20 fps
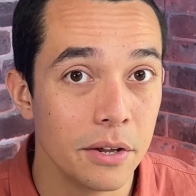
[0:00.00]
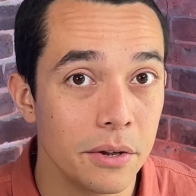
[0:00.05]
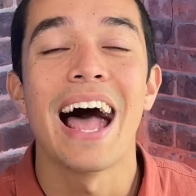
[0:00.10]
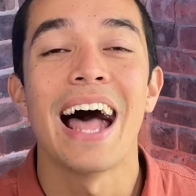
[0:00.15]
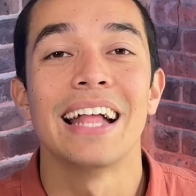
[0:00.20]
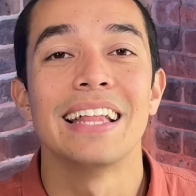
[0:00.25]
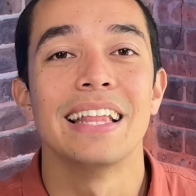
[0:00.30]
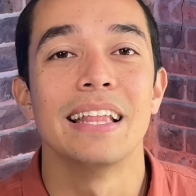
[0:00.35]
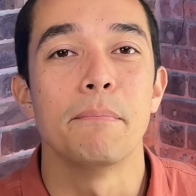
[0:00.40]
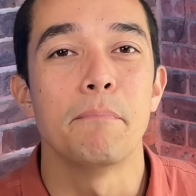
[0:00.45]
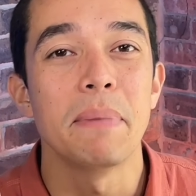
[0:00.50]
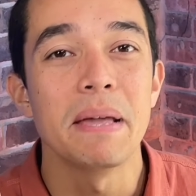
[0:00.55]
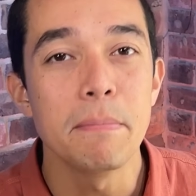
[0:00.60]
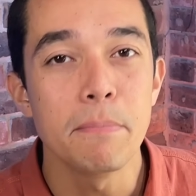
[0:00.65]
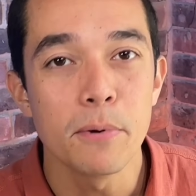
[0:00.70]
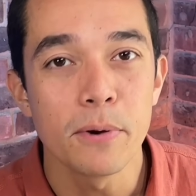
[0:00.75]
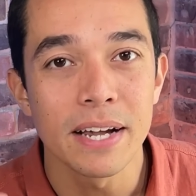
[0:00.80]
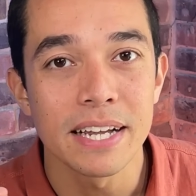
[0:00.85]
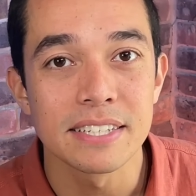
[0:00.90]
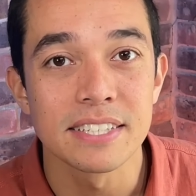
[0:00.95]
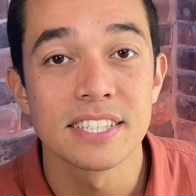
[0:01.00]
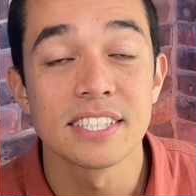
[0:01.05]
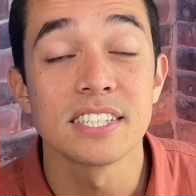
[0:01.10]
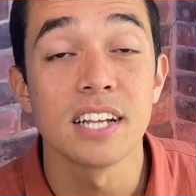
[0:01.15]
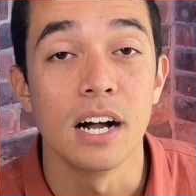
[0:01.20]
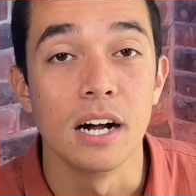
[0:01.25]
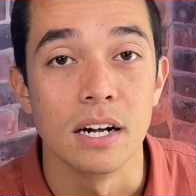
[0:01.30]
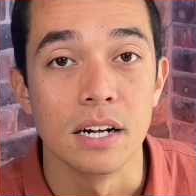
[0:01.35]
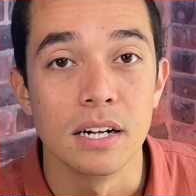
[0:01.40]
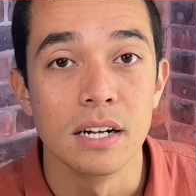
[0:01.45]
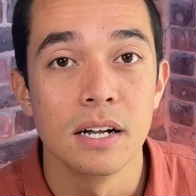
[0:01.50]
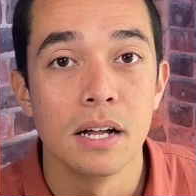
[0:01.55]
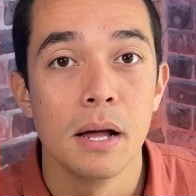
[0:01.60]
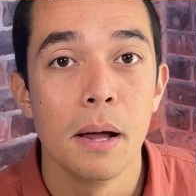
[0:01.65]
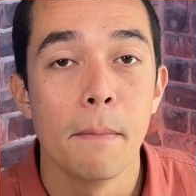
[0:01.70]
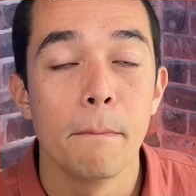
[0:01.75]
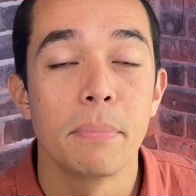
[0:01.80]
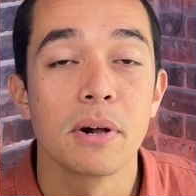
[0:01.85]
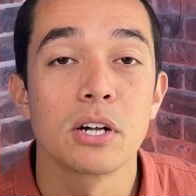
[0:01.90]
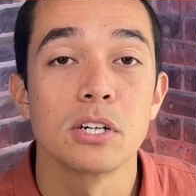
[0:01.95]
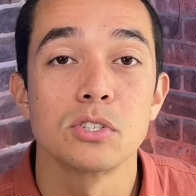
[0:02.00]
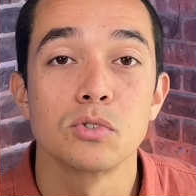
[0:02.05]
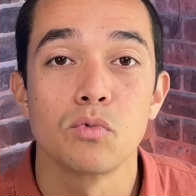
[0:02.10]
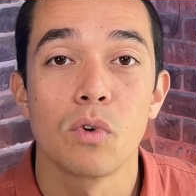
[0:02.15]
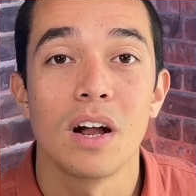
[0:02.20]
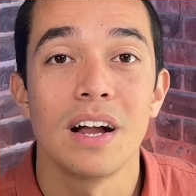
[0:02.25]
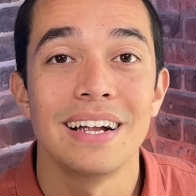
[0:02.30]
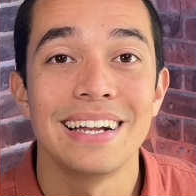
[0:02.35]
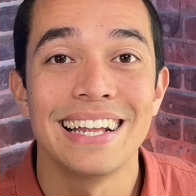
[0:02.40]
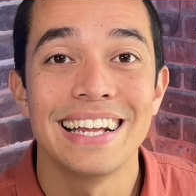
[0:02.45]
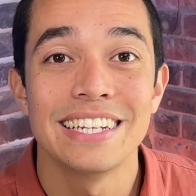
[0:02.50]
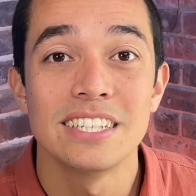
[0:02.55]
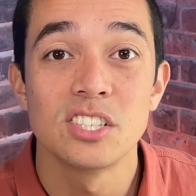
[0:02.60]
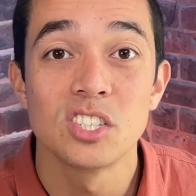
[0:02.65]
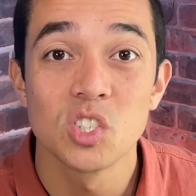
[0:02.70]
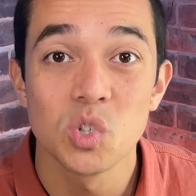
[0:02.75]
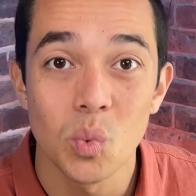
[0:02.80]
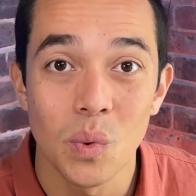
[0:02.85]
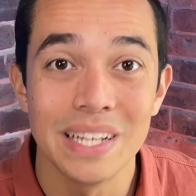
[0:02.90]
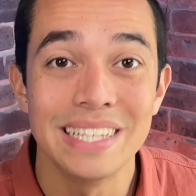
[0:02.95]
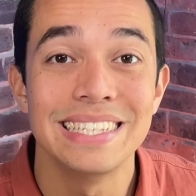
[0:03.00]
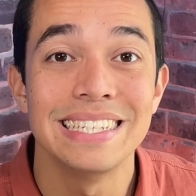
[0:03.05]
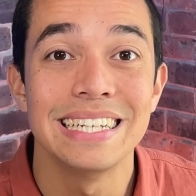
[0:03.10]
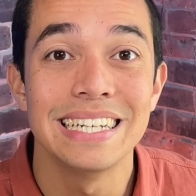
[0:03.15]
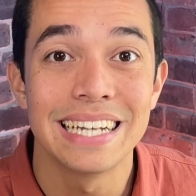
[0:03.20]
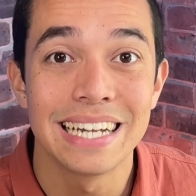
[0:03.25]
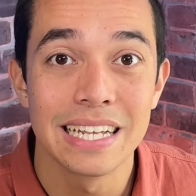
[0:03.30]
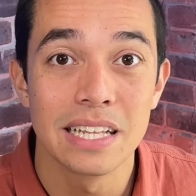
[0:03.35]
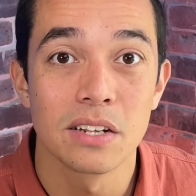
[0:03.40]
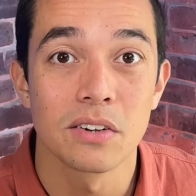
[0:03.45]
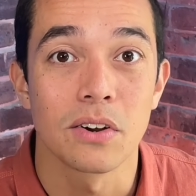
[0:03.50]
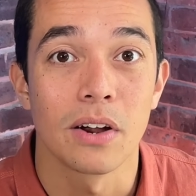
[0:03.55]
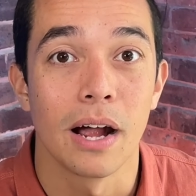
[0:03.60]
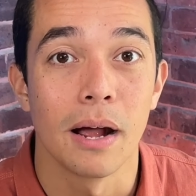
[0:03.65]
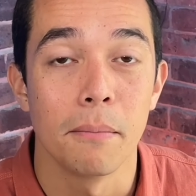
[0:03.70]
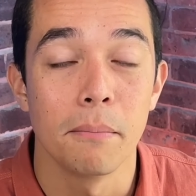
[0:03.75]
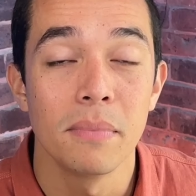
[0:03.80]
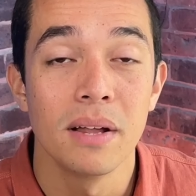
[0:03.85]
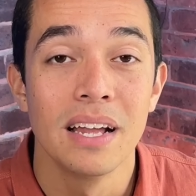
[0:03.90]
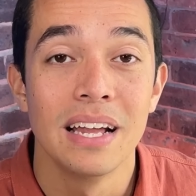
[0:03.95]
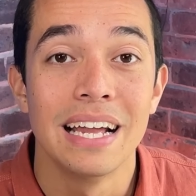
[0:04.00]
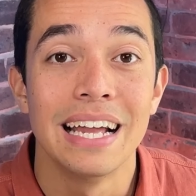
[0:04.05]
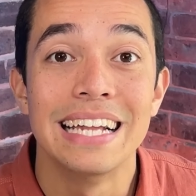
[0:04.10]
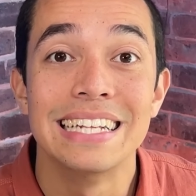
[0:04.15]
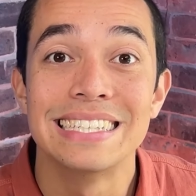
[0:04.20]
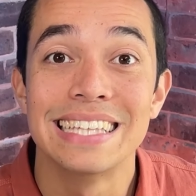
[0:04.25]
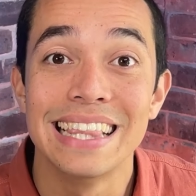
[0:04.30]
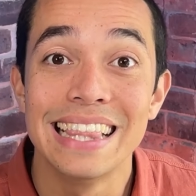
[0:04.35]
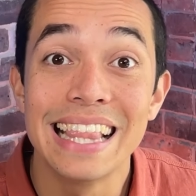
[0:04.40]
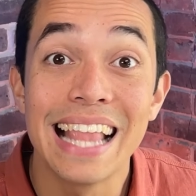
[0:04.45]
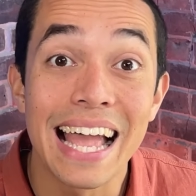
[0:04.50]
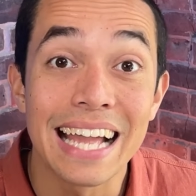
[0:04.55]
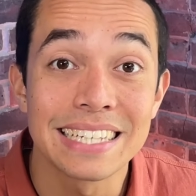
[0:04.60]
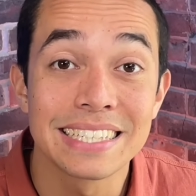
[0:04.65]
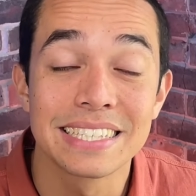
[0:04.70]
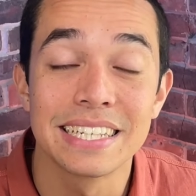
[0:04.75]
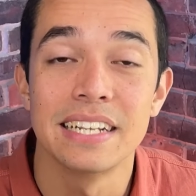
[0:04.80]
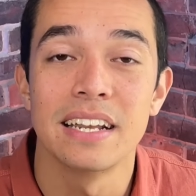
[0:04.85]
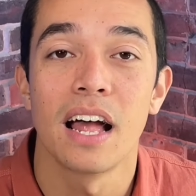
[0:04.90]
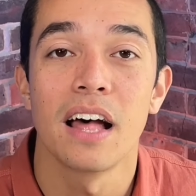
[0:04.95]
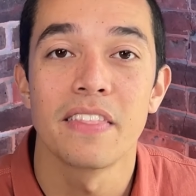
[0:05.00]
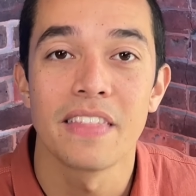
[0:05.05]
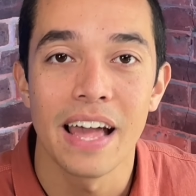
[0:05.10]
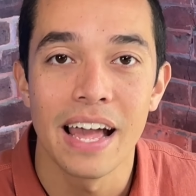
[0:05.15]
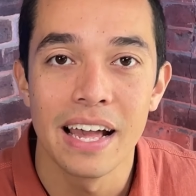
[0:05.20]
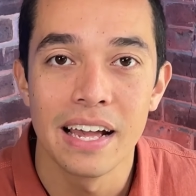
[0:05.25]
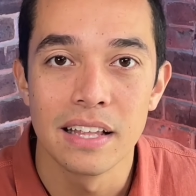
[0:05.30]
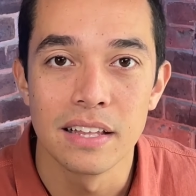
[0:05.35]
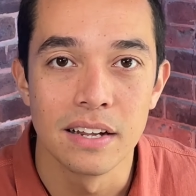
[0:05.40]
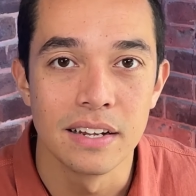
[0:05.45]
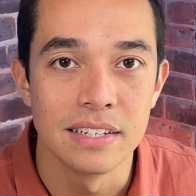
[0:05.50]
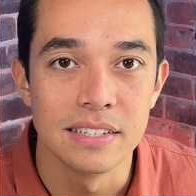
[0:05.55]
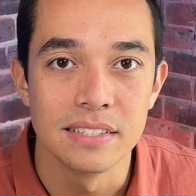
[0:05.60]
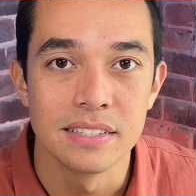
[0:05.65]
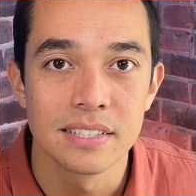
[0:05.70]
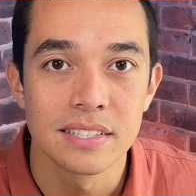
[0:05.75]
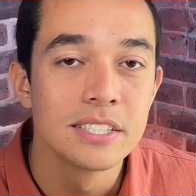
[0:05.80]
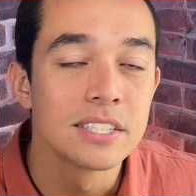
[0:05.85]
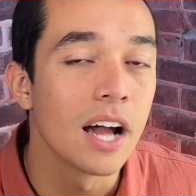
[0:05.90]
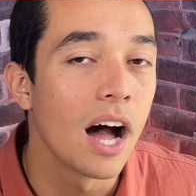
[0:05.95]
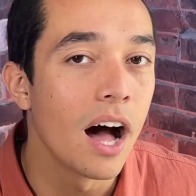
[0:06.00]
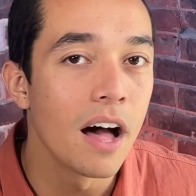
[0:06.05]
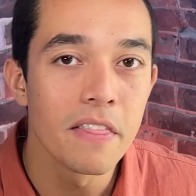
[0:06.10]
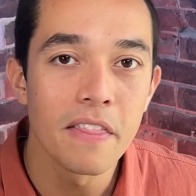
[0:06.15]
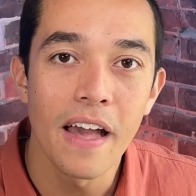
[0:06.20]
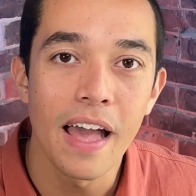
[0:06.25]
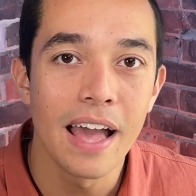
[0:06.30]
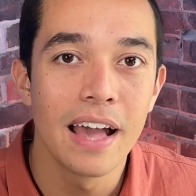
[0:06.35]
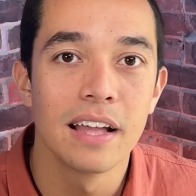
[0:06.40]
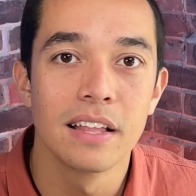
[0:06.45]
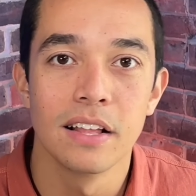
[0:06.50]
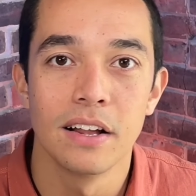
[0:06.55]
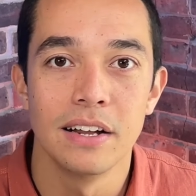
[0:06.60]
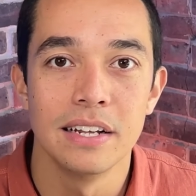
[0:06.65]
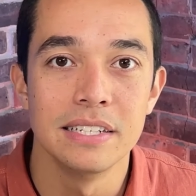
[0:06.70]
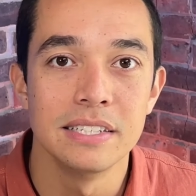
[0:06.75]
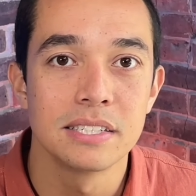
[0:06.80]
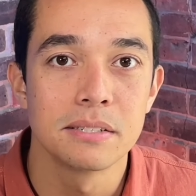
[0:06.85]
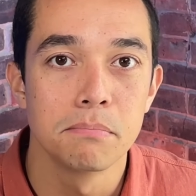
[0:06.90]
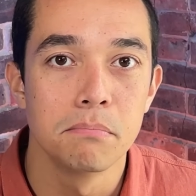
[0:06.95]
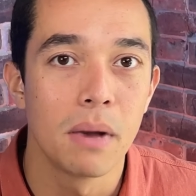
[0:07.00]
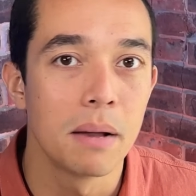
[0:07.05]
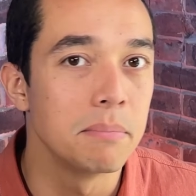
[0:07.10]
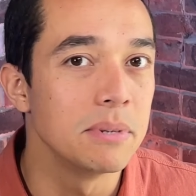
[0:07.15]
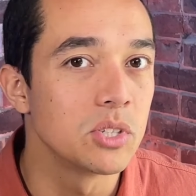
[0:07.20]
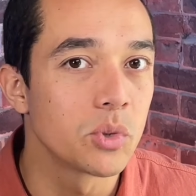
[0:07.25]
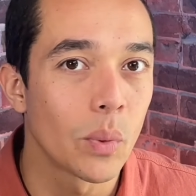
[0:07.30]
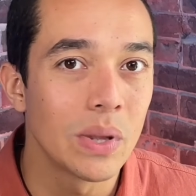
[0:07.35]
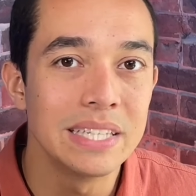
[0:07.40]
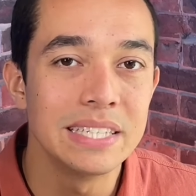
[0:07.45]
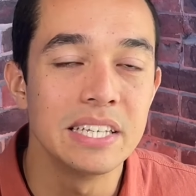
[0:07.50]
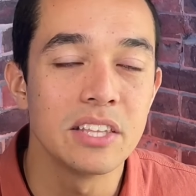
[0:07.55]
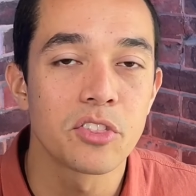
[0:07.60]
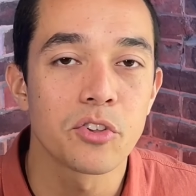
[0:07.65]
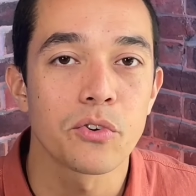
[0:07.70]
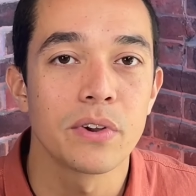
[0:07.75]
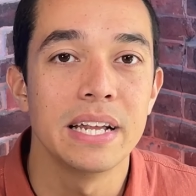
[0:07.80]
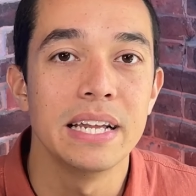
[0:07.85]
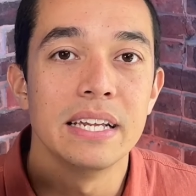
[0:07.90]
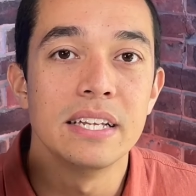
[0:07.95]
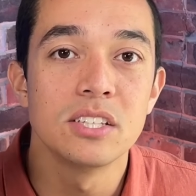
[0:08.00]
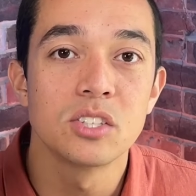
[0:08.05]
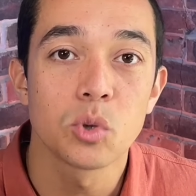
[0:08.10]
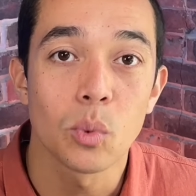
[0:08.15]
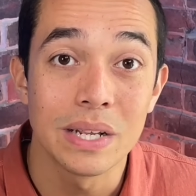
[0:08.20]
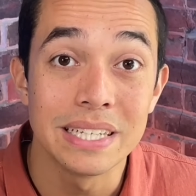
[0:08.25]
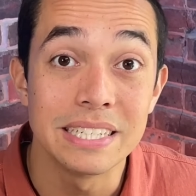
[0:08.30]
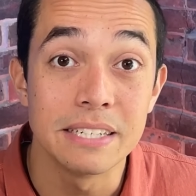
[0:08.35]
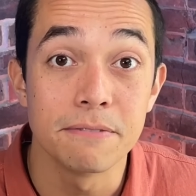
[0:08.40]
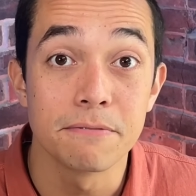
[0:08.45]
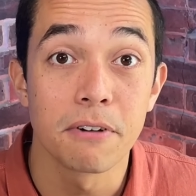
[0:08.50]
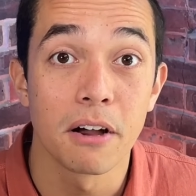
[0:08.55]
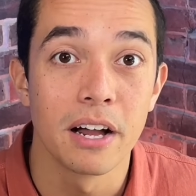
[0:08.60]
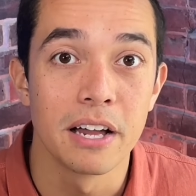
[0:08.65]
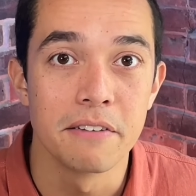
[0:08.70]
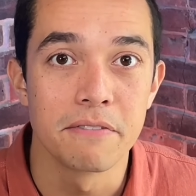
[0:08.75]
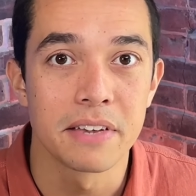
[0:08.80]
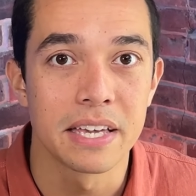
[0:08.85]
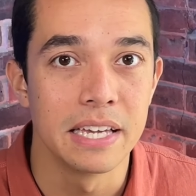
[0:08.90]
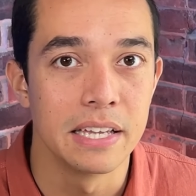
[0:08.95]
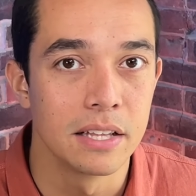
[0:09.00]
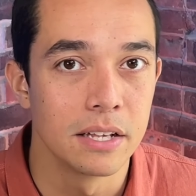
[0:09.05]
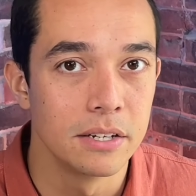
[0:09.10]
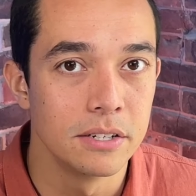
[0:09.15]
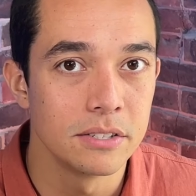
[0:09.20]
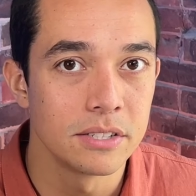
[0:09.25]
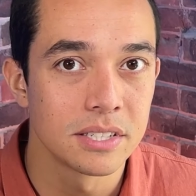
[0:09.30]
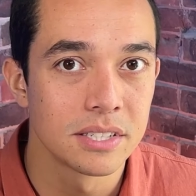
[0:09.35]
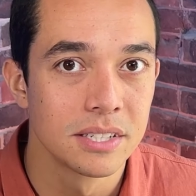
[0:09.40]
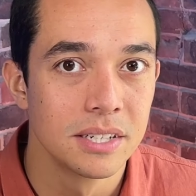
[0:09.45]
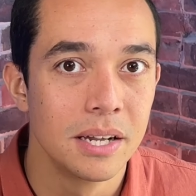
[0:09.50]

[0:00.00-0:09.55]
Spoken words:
And people get stung because Ryanair's 20 kilogram is less than other airlines. So other airlines might be 23, 25 kilos.